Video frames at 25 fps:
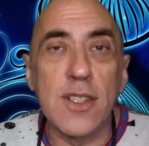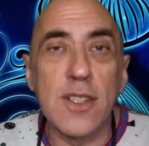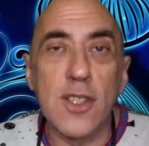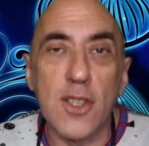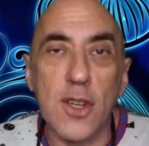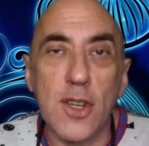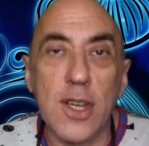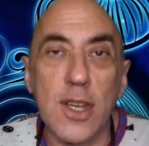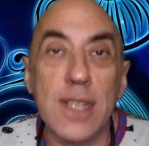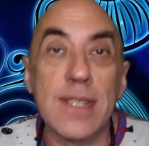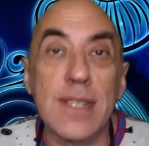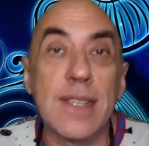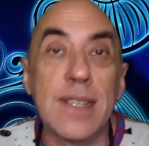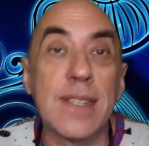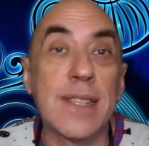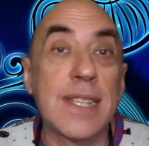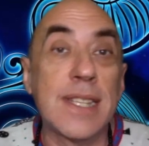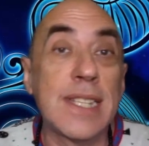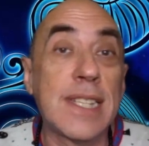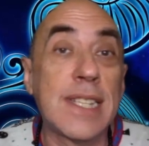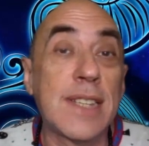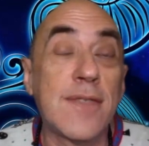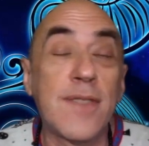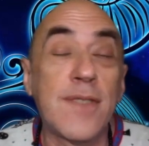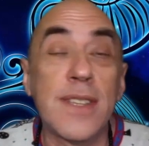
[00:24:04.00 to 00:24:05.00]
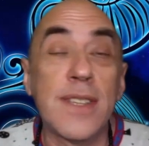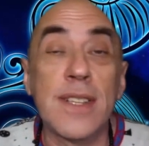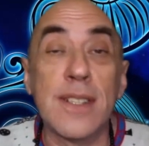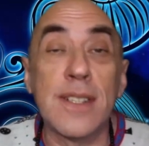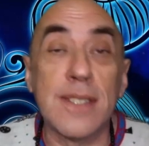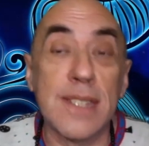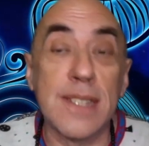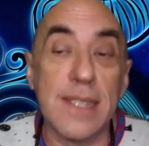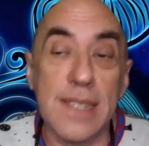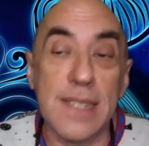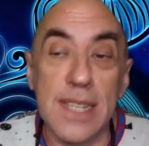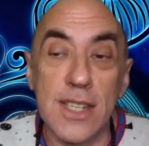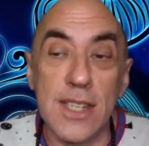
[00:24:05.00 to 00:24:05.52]
choices and difficult
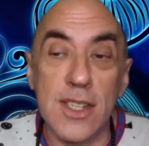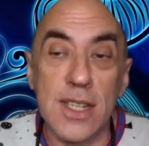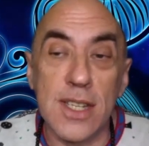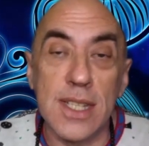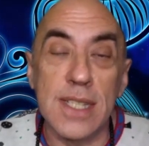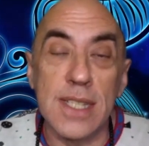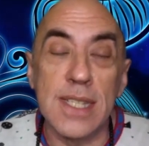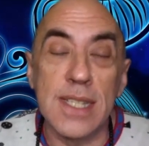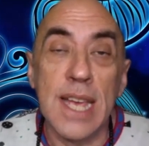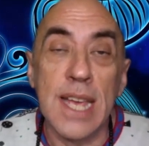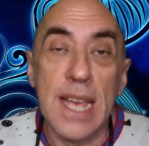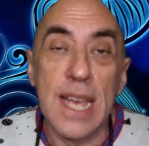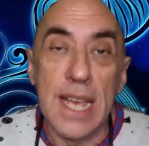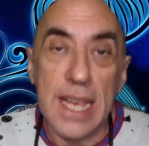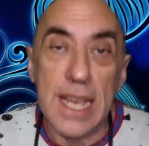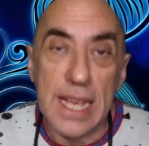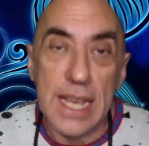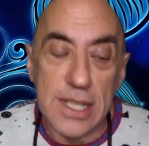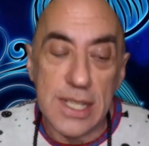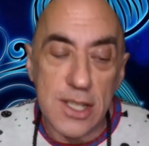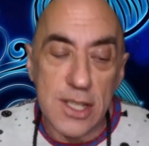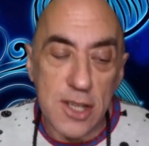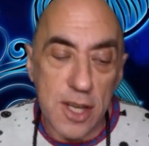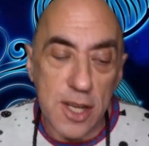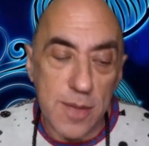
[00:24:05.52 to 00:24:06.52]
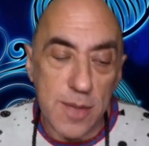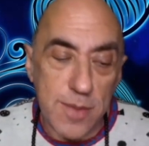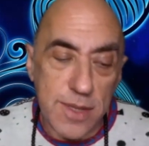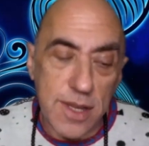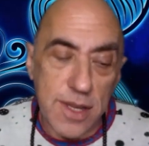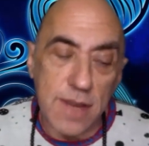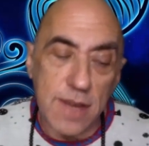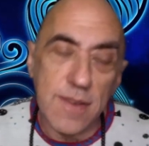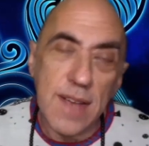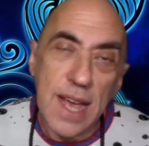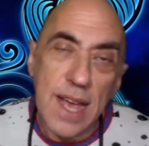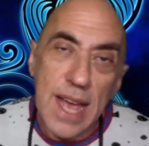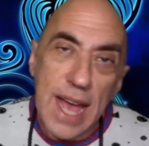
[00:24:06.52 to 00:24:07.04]
decisions in terms
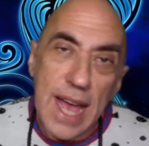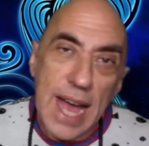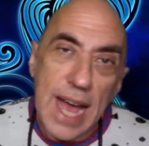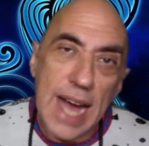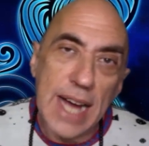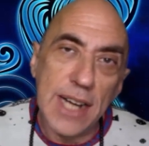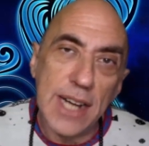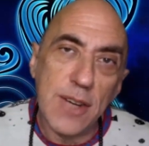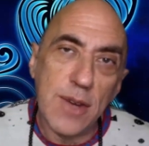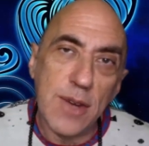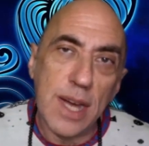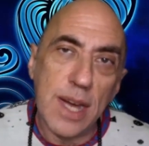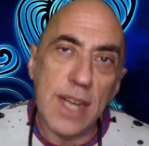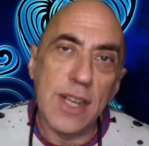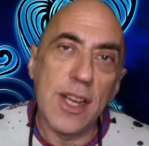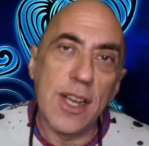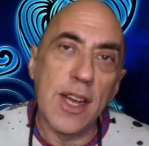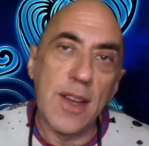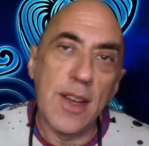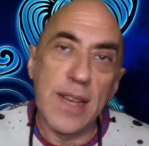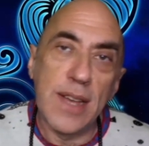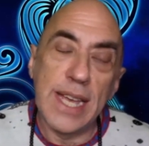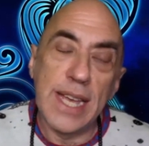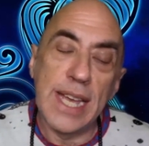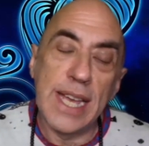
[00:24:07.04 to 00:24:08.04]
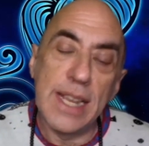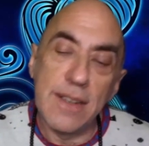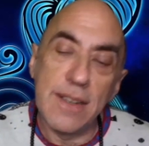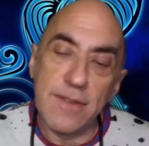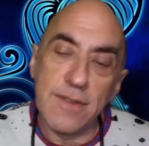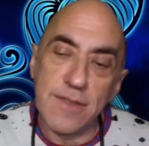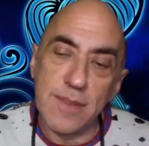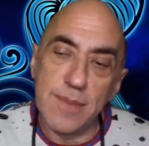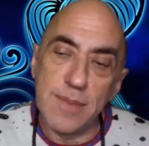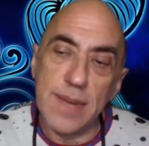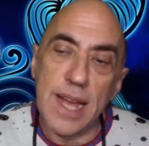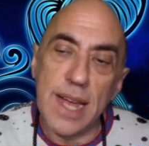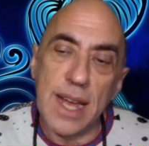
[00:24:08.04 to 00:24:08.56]
of how do I go ahead
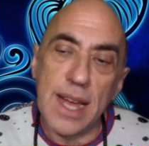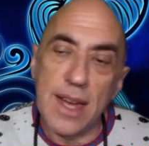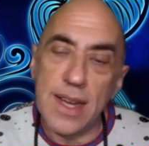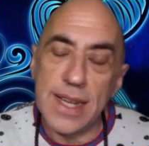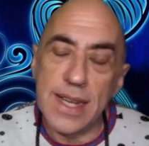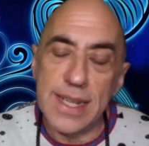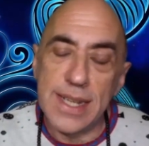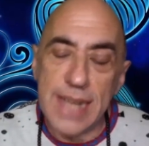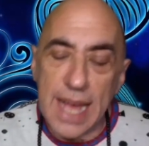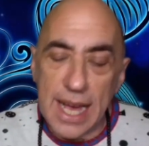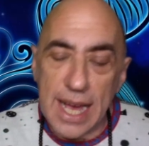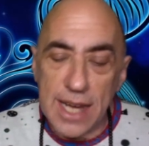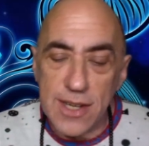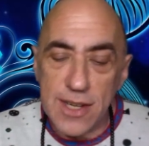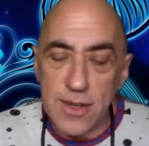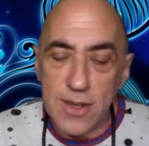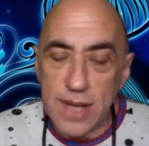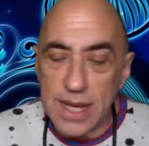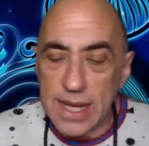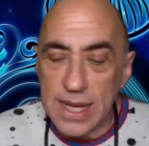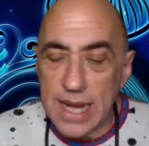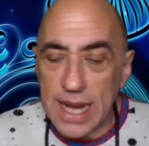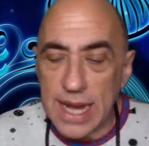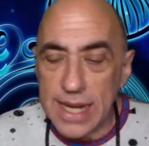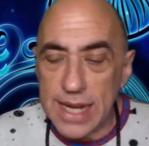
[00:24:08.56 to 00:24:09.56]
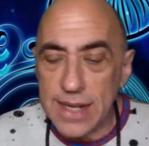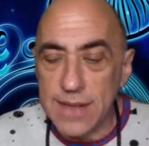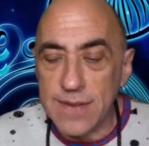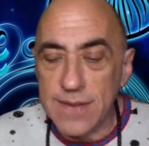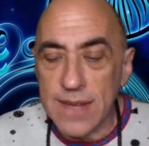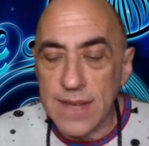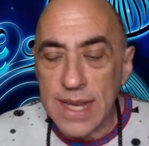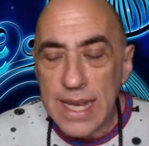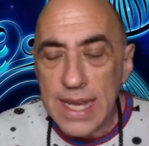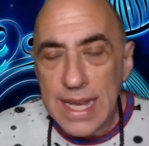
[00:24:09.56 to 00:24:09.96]
from now and how do I kind of